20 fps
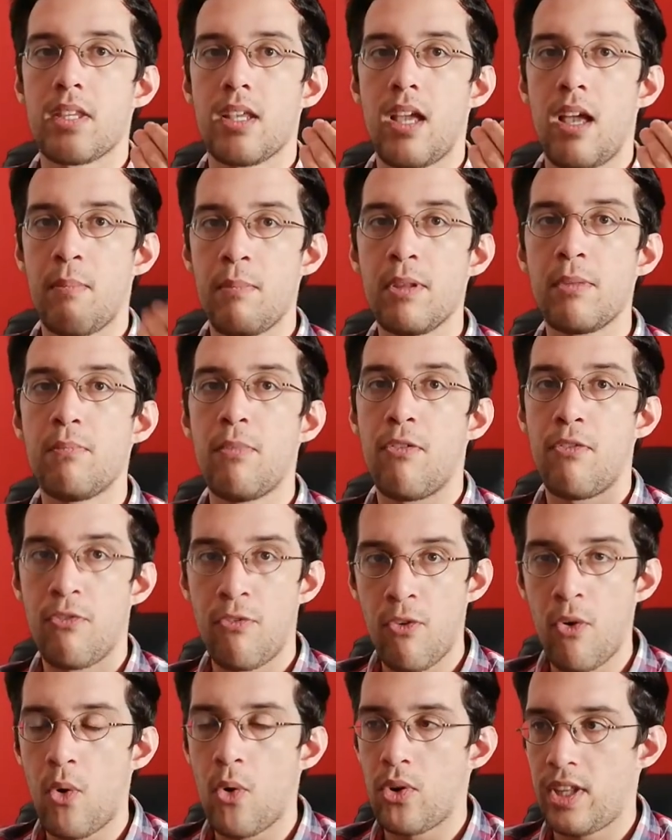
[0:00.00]
a bit
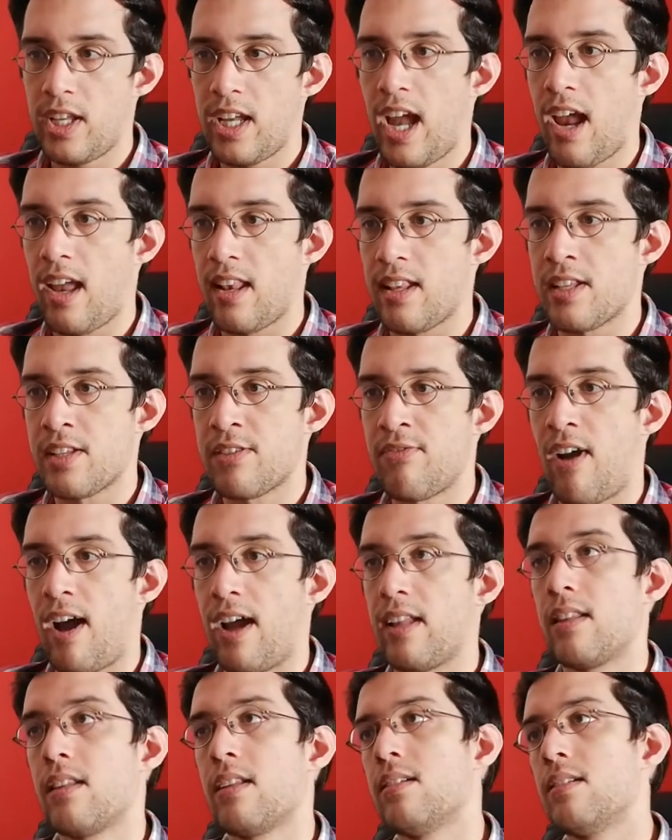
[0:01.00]
before the Hades
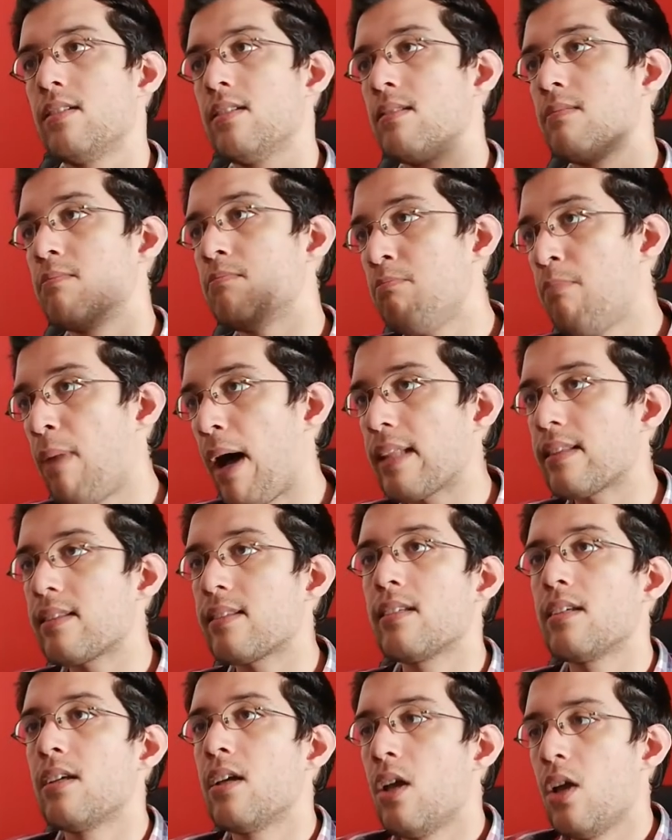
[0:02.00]
fight.
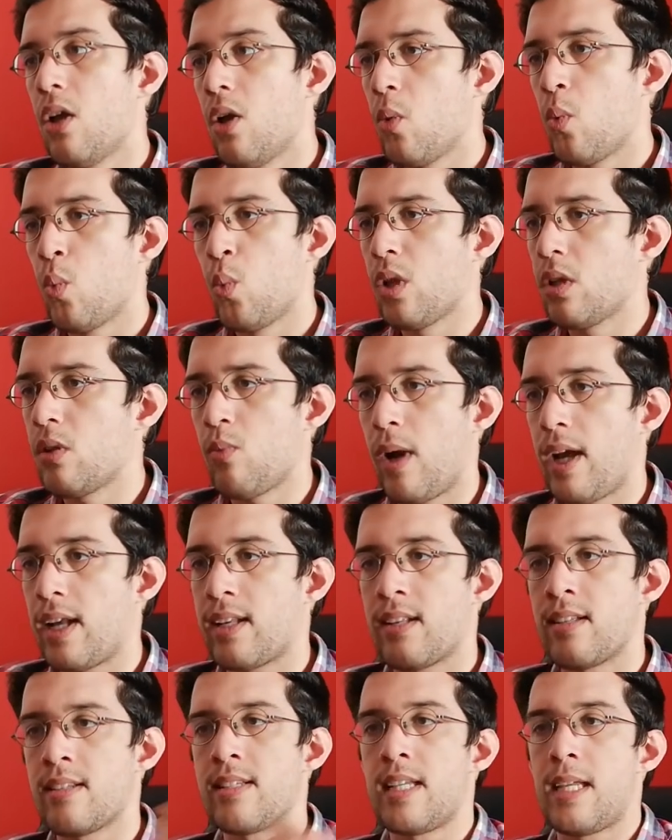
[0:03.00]
But we'll wait
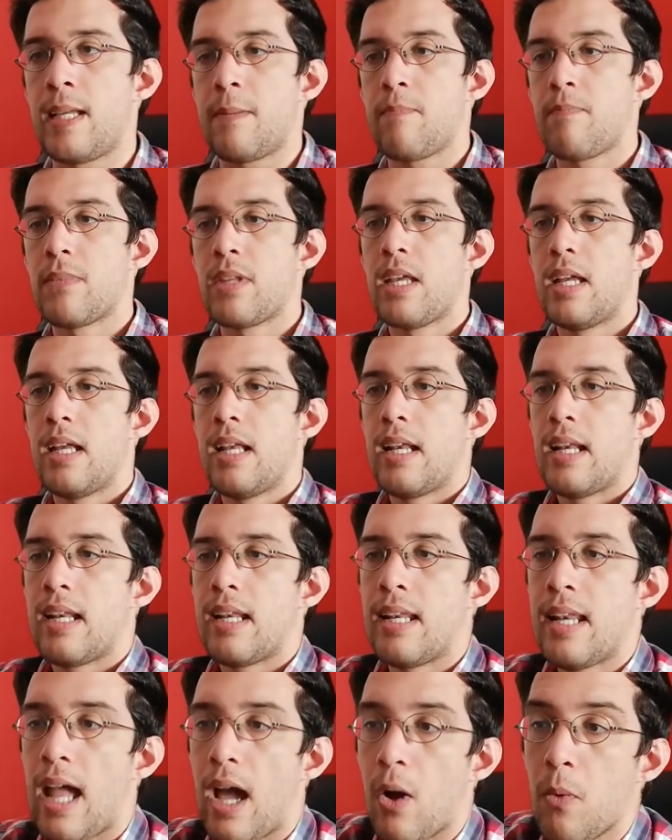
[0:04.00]
and see.
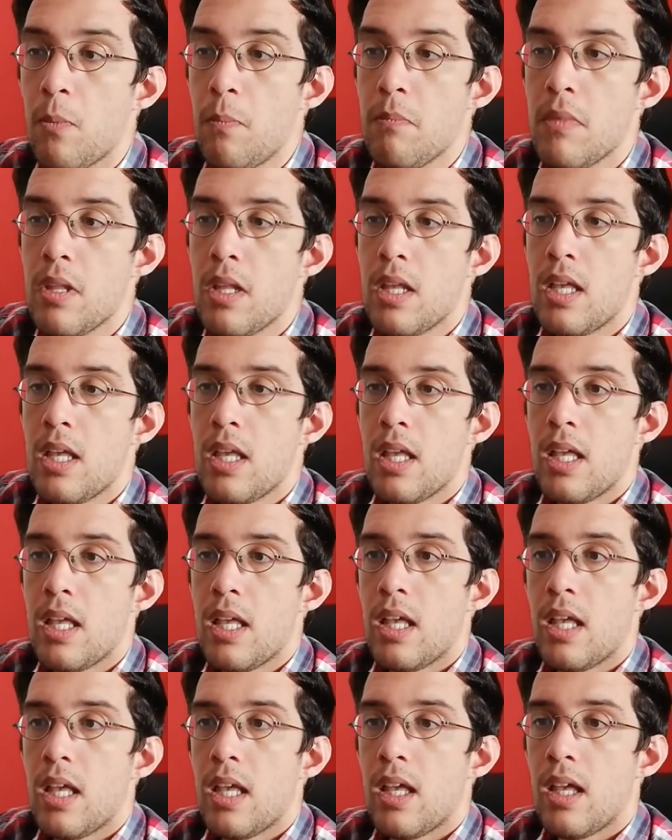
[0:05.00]
Now,
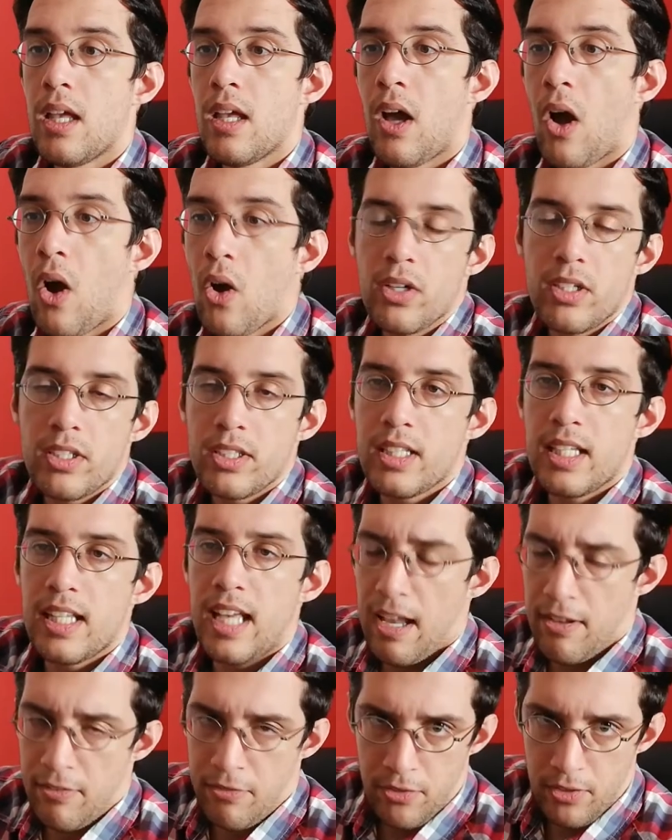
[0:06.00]
honestly,
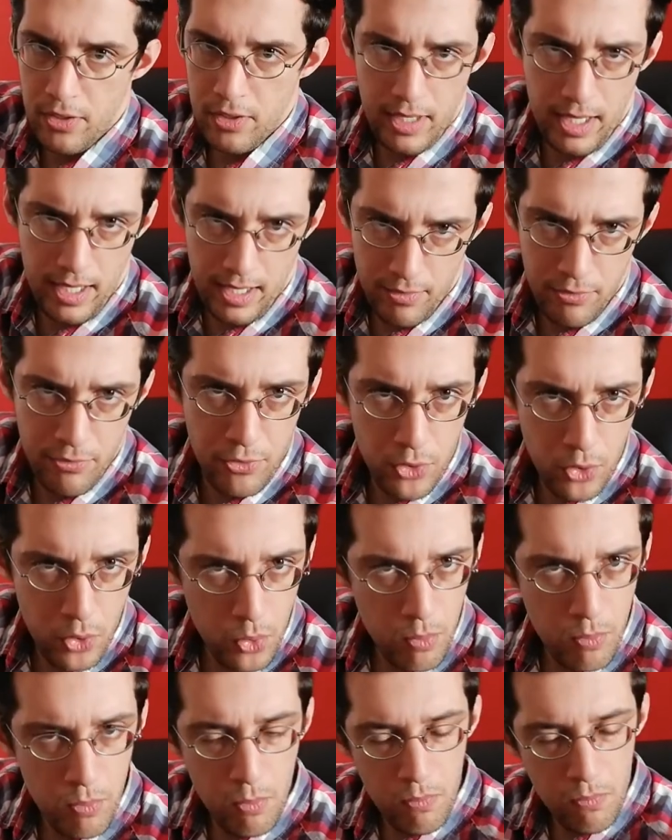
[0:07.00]
I feel that a
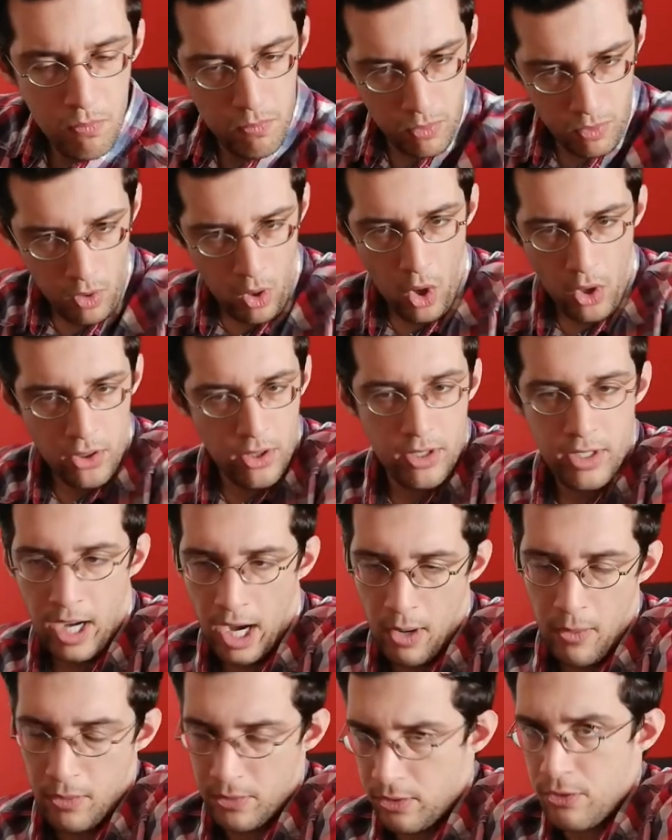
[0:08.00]
few other
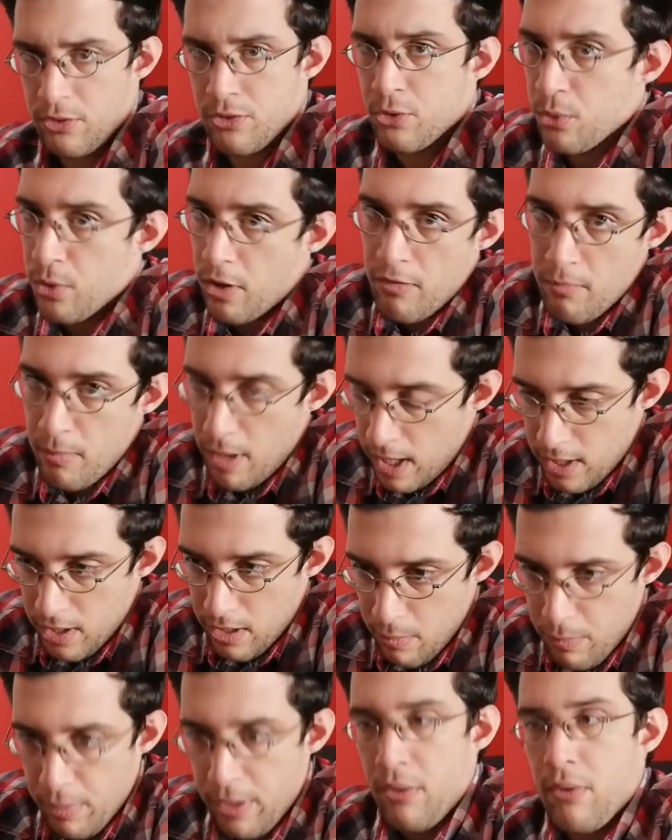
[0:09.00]
characters could have made an
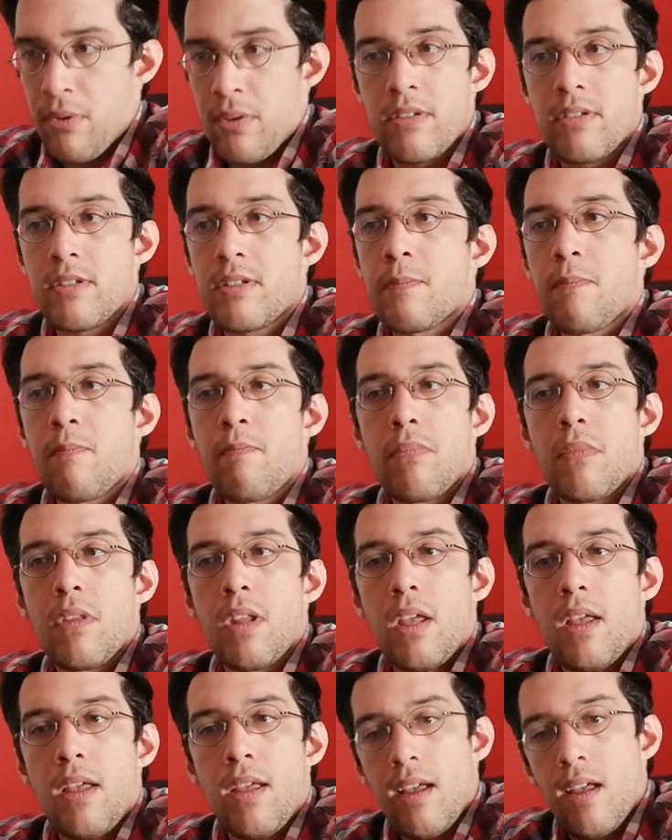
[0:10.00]
appearance.
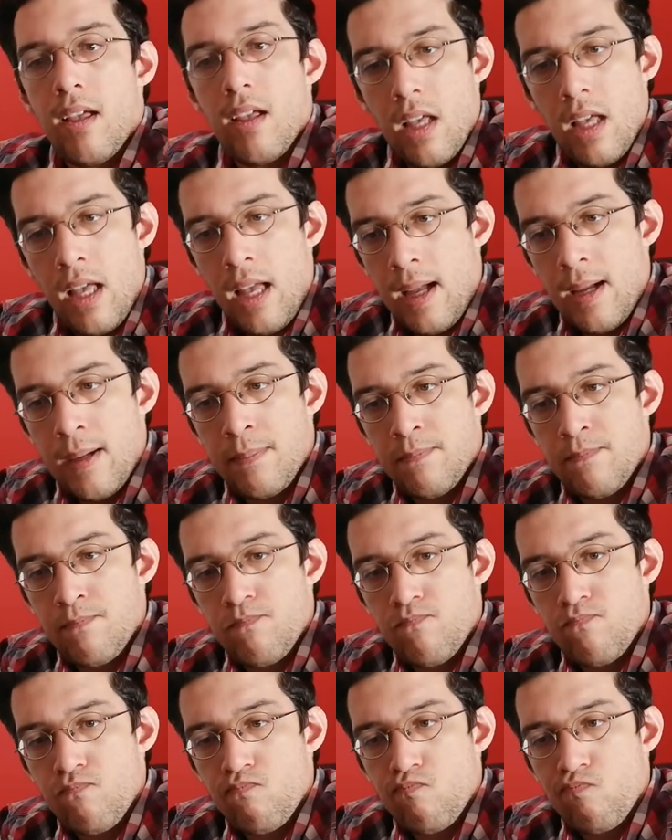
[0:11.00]

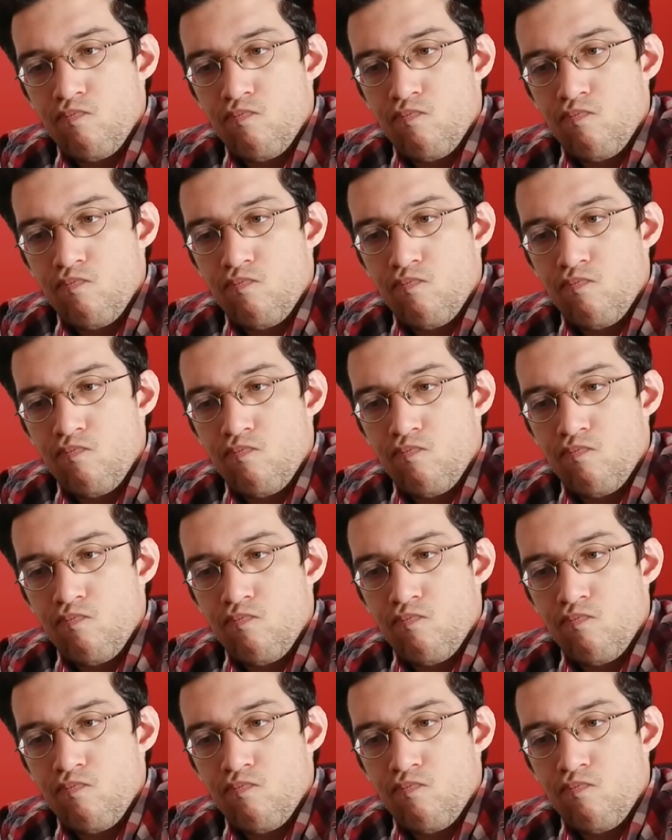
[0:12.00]
Um,